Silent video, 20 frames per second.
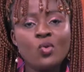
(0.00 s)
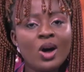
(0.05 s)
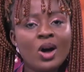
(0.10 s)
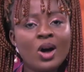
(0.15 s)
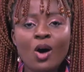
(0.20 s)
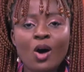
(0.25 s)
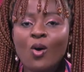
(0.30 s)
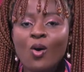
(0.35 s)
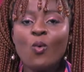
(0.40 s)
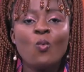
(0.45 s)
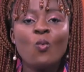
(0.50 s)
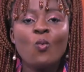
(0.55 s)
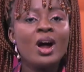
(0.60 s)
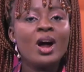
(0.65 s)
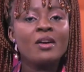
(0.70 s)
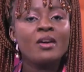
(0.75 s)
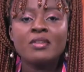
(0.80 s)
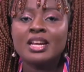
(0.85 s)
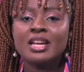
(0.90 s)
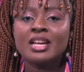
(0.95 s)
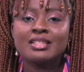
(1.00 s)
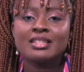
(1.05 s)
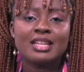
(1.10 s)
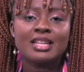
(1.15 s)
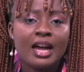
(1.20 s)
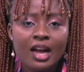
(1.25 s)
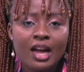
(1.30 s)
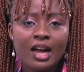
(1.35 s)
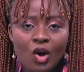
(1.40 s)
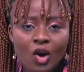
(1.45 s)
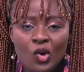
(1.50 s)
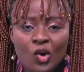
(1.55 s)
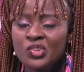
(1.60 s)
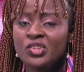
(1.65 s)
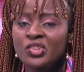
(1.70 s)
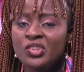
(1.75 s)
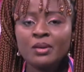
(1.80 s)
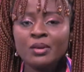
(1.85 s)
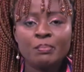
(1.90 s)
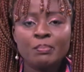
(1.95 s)
onwareda, onche
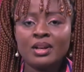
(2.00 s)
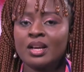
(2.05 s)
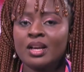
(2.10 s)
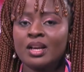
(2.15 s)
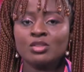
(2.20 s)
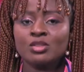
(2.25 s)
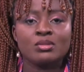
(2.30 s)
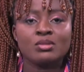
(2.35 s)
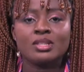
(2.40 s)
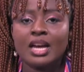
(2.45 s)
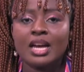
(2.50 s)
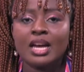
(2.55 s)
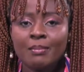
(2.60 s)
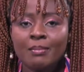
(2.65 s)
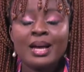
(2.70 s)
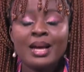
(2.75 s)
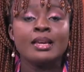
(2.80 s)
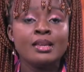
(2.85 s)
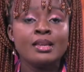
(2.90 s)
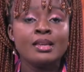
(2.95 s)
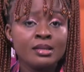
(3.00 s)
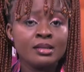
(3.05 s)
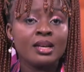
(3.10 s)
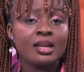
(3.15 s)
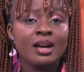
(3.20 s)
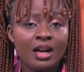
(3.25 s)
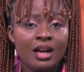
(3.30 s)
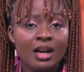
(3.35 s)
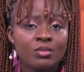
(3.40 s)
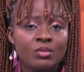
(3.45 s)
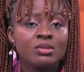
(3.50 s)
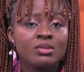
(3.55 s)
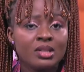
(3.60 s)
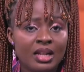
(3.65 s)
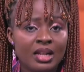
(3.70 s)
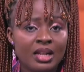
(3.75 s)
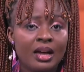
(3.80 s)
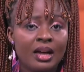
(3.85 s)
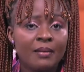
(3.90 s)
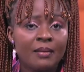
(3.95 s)
mpenasoda, but he's a counselor.
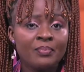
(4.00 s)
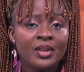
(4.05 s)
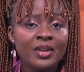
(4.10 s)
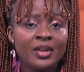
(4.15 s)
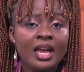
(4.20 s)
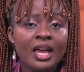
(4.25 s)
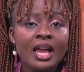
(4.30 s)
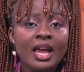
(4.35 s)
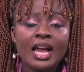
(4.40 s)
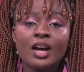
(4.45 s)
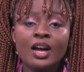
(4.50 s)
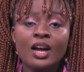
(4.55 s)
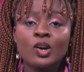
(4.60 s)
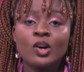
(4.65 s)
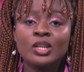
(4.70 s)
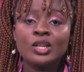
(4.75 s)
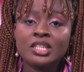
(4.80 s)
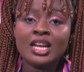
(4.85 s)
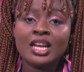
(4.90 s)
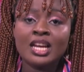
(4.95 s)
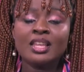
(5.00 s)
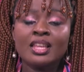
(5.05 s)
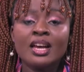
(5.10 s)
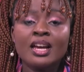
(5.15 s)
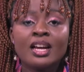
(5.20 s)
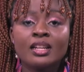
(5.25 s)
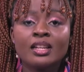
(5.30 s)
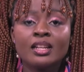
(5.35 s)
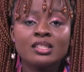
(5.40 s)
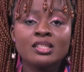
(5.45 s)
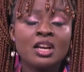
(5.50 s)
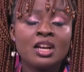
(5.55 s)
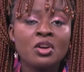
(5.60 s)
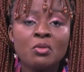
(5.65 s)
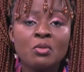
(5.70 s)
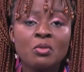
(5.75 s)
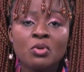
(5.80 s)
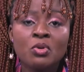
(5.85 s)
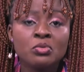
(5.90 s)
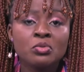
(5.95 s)
And on the other hand, nyanko
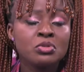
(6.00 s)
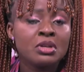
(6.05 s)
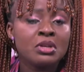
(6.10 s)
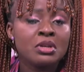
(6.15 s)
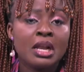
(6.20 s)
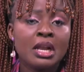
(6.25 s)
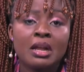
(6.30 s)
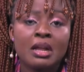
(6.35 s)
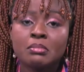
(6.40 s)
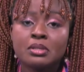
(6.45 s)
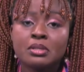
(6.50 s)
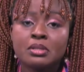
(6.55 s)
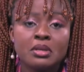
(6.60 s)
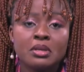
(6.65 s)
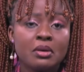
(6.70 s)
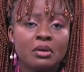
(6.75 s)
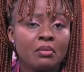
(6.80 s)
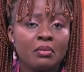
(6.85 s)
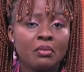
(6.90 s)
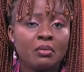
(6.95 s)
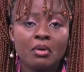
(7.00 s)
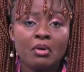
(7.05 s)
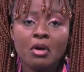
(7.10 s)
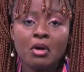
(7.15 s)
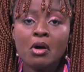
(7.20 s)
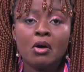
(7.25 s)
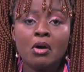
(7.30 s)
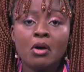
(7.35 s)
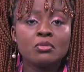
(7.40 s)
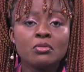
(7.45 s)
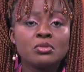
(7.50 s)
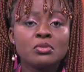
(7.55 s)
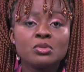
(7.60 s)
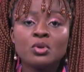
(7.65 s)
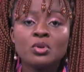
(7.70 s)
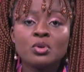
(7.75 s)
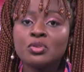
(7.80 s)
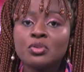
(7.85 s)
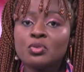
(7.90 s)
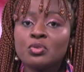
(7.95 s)
pontu galamseo, onoso so
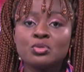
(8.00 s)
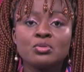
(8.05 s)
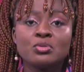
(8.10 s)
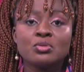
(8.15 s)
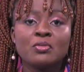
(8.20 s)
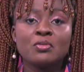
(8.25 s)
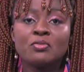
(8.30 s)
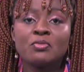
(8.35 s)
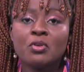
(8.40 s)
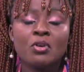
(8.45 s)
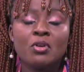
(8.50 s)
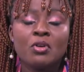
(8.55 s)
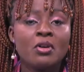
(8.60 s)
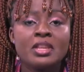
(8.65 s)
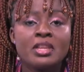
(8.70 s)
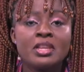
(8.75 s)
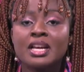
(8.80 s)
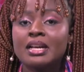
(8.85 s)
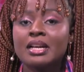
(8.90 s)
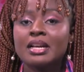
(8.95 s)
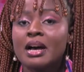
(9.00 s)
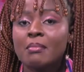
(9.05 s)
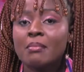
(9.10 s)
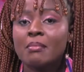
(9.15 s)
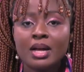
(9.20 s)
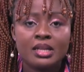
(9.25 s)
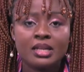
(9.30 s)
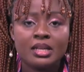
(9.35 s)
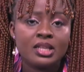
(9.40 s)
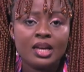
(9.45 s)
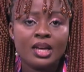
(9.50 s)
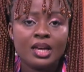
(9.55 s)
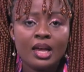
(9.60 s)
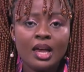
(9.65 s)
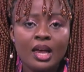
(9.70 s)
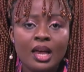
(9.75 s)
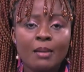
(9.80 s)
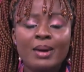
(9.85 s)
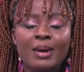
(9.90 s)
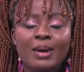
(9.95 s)
onyo tunfo, onye gamanche.
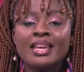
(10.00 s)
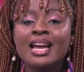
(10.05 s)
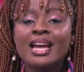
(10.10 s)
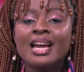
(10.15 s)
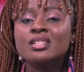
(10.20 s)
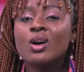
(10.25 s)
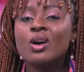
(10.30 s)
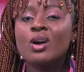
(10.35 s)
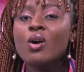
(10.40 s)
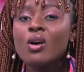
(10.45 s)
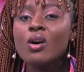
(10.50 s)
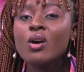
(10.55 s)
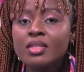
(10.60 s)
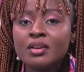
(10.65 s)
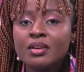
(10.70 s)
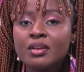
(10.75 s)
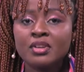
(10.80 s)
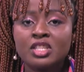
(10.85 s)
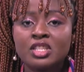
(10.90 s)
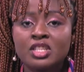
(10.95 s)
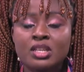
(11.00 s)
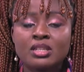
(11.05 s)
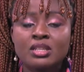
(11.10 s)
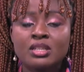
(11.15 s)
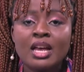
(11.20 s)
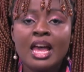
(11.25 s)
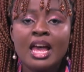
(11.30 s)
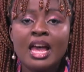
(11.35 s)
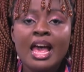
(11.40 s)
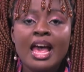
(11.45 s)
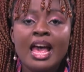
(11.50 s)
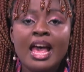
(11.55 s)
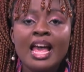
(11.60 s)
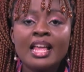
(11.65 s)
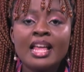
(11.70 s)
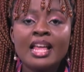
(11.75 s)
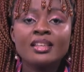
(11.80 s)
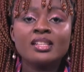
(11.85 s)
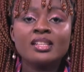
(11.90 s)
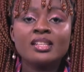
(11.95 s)
But he has all the riches. And
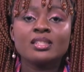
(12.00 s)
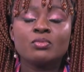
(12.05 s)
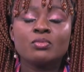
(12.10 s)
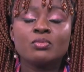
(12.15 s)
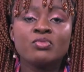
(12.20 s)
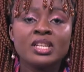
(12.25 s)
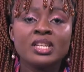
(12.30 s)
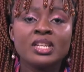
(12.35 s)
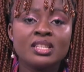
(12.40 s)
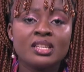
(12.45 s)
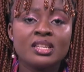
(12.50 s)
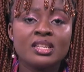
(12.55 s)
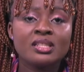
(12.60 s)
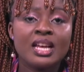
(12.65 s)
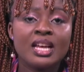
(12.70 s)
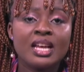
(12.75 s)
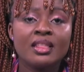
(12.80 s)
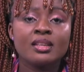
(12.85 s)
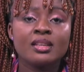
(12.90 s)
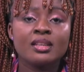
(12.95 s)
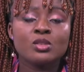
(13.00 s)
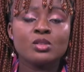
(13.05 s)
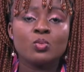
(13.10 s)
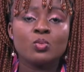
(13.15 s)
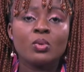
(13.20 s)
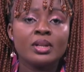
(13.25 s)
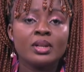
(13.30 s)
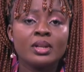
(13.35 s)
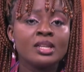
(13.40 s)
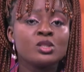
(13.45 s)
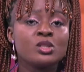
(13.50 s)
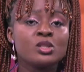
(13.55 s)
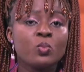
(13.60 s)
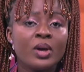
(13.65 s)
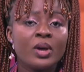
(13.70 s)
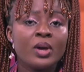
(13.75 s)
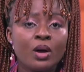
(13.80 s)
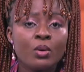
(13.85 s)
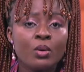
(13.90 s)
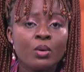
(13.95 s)
this riches and this
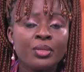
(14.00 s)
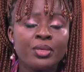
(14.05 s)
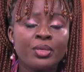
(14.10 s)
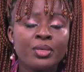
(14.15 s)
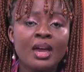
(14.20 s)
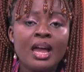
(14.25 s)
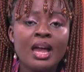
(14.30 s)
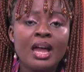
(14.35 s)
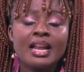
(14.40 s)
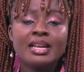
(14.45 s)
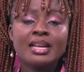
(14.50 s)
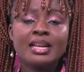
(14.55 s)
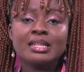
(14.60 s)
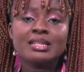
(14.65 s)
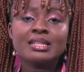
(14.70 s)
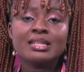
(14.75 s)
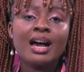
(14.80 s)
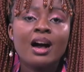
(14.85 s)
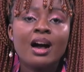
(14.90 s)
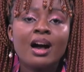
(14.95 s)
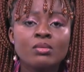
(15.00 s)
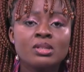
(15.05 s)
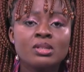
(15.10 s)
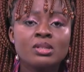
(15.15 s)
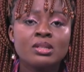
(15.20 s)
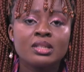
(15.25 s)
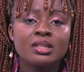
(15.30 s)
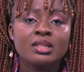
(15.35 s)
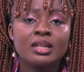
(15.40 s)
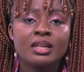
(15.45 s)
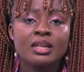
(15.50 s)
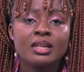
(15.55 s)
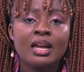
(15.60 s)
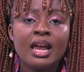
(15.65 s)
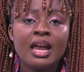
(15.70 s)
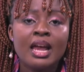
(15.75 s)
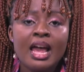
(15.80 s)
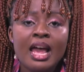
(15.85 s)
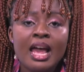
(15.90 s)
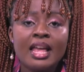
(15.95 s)
wealth and this counseling
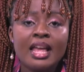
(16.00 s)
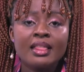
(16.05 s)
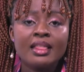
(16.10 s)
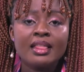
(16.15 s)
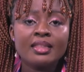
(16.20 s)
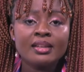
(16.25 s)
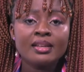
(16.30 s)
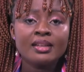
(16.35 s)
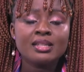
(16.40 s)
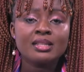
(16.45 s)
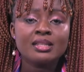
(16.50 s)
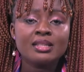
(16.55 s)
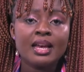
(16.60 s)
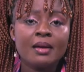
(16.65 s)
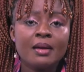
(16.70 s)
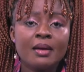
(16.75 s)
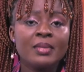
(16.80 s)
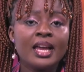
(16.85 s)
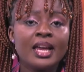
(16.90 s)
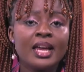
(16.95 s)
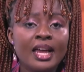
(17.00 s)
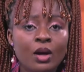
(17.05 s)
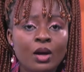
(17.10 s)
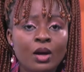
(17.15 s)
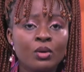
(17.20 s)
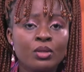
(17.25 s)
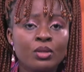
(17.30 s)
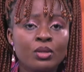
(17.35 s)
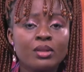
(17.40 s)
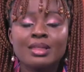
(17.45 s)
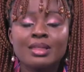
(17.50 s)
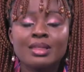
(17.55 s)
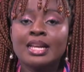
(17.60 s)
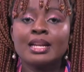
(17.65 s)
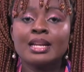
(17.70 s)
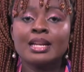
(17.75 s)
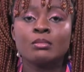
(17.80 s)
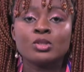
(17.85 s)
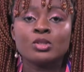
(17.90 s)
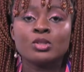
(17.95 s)
and this health thing I'm
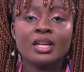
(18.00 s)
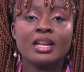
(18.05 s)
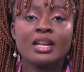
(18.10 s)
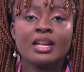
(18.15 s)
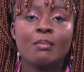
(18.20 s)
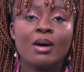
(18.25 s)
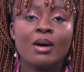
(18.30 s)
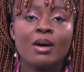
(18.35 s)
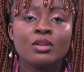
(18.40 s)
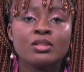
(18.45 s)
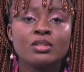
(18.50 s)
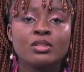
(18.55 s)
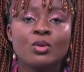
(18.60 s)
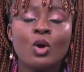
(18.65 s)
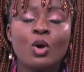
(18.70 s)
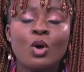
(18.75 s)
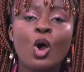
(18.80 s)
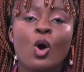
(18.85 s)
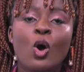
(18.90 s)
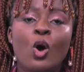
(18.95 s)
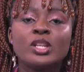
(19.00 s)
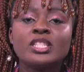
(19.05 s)
talking about, you know, and